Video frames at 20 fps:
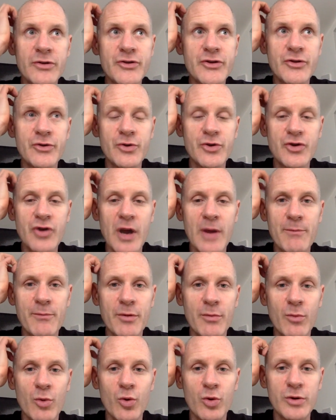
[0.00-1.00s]
to try and
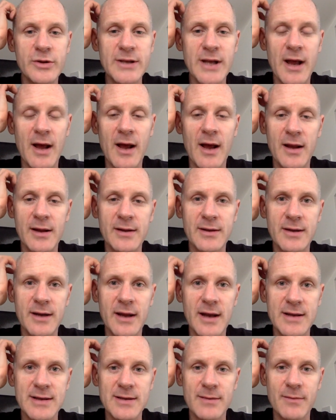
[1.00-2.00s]
promote and
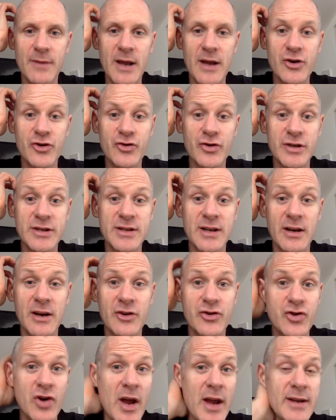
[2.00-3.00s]
get some interest and
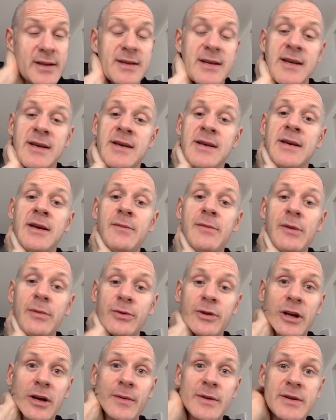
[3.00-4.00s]
attract
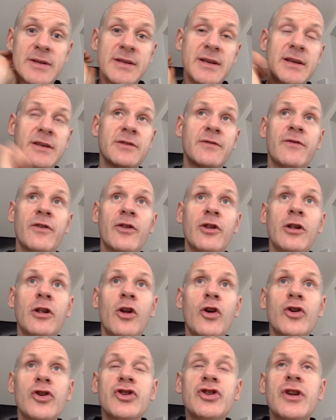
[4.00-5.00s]
people to come and see us for the
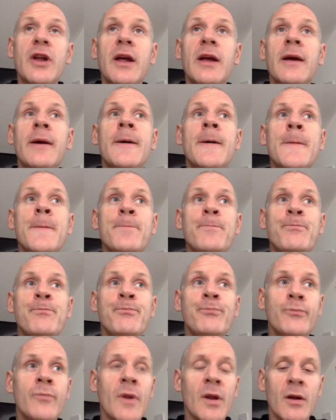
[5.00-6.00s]
launch night
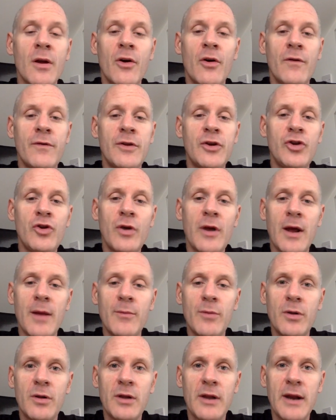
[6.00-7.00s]
of the new
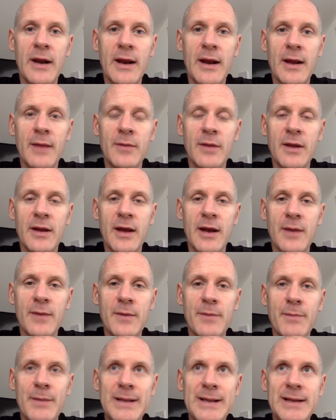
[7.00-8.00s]
Campbell Clinic, Campbell
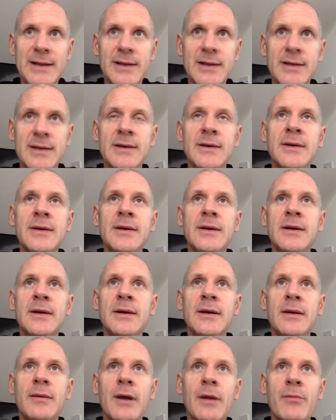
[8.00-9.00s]
Academy build
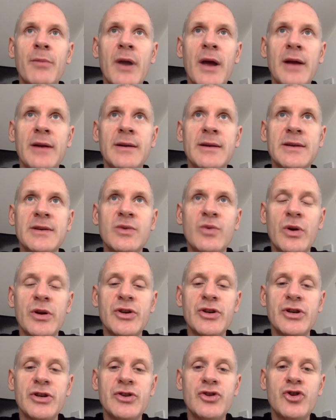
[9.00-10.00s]
and practice,
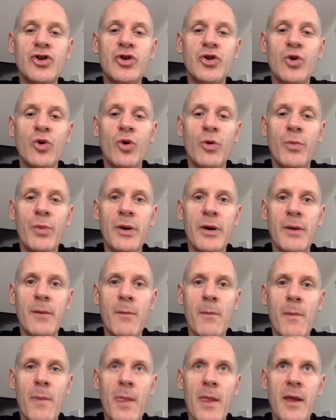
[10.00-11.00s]
which is due to open
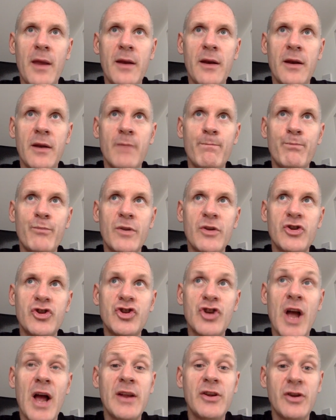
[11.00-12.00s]
in
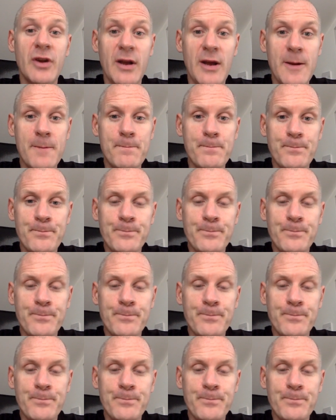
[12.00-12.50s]
January